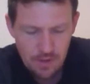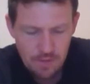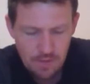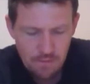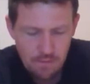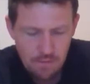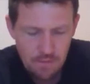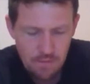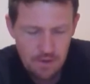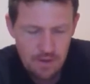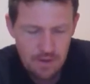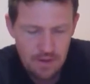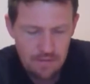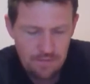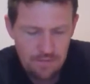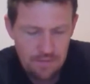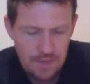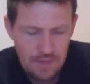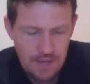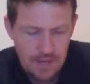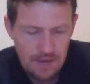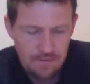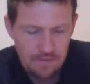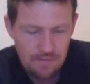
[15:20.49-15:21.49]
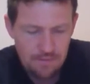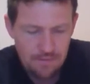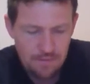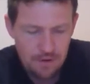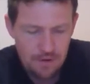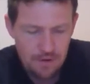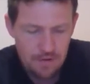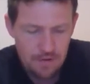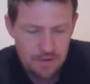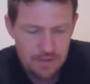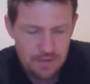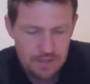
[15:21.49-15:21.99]
For if that
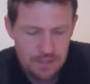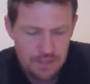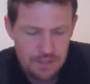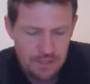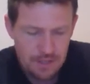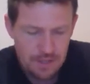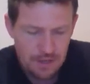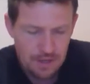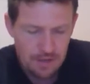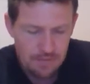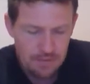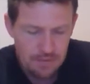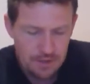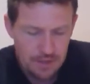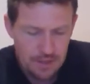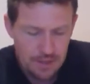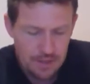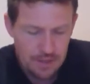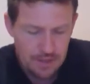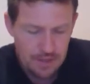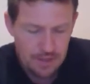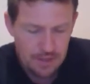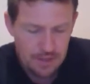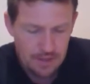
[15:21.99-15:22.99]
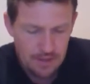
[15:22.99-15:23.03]
first covenant,